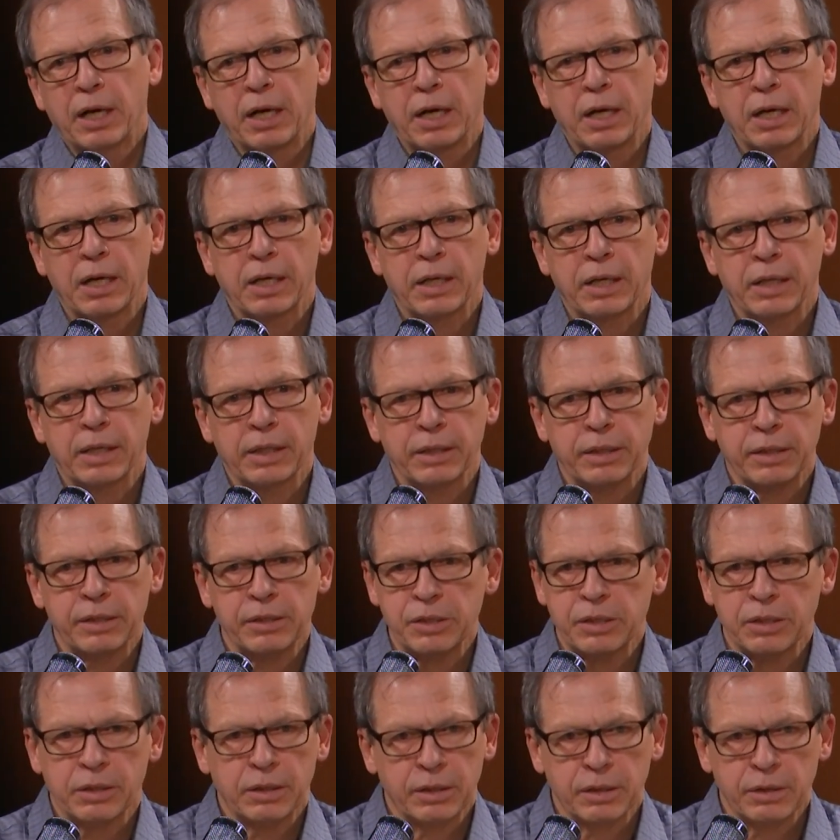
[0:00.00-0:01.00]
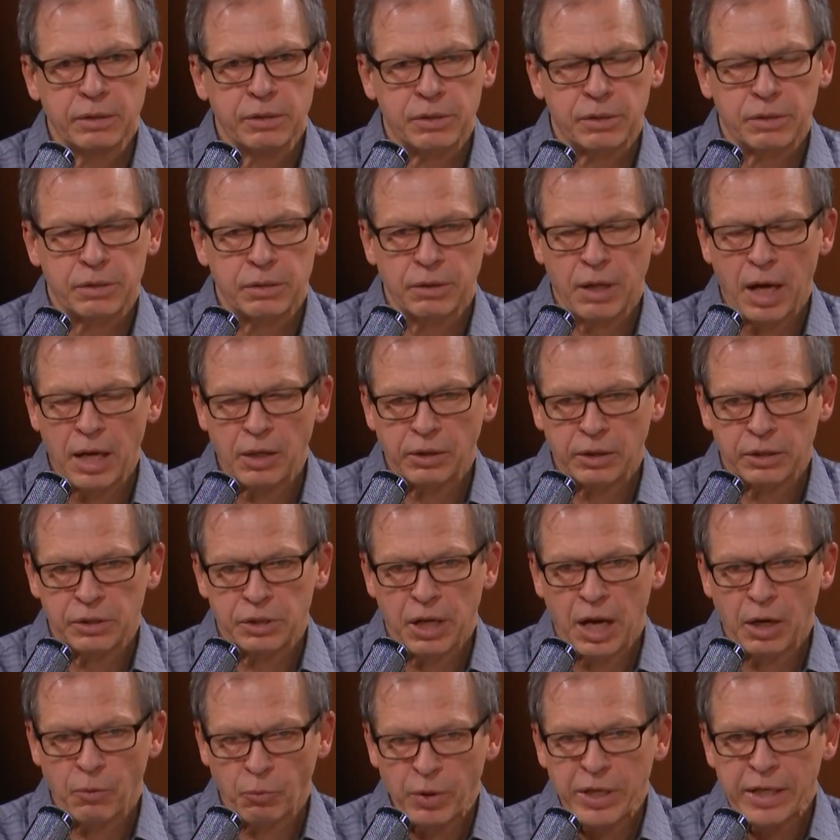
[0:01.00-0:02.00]
is
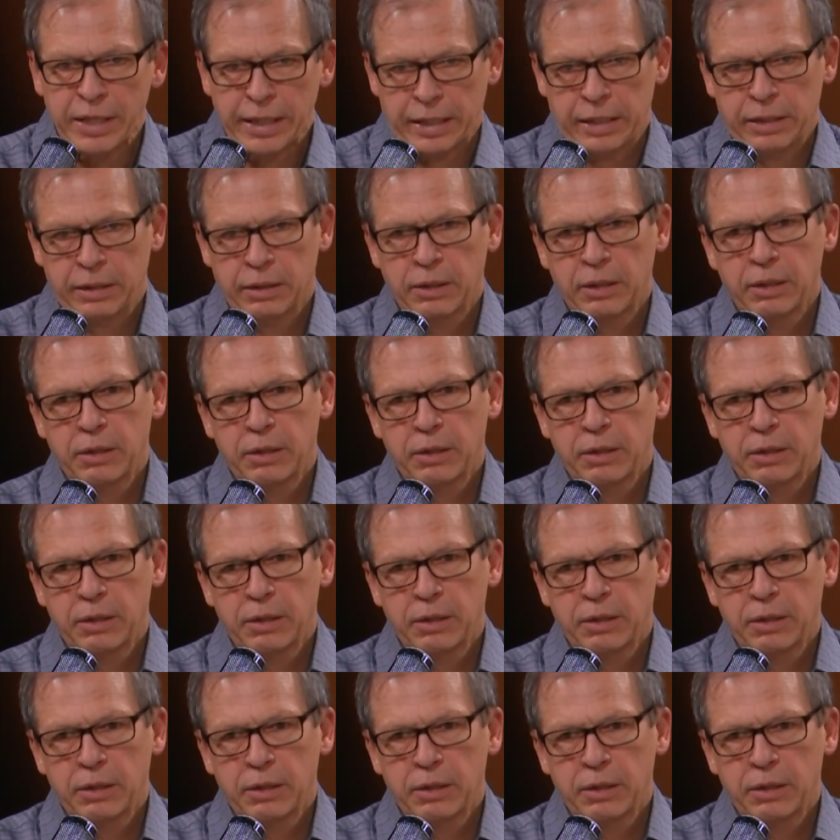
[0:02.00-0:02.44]
not winning.